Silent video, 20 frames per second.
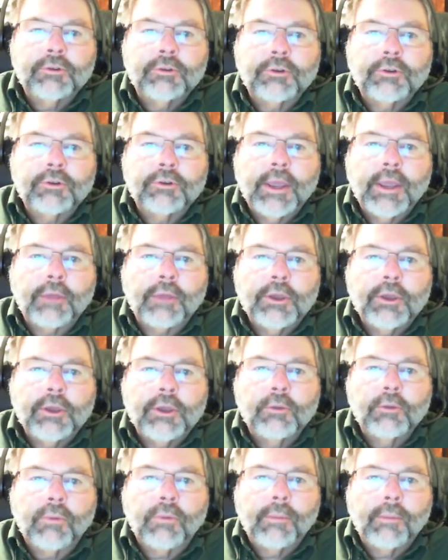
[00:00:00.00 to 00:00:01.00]
it says, hey, I
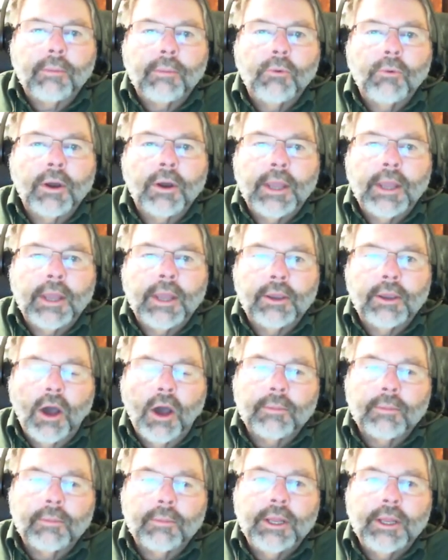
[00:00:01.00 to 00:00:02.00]
think you probably want a
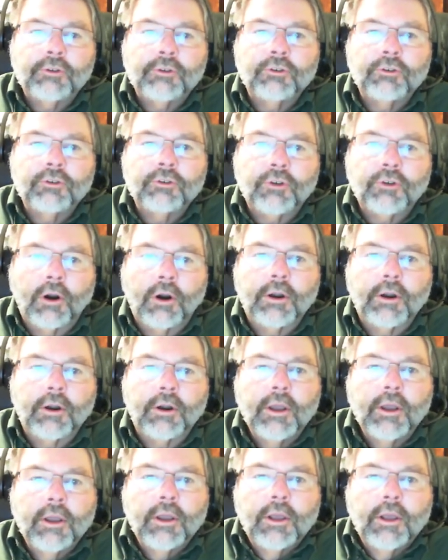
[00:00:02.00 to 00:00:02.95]
combination chart.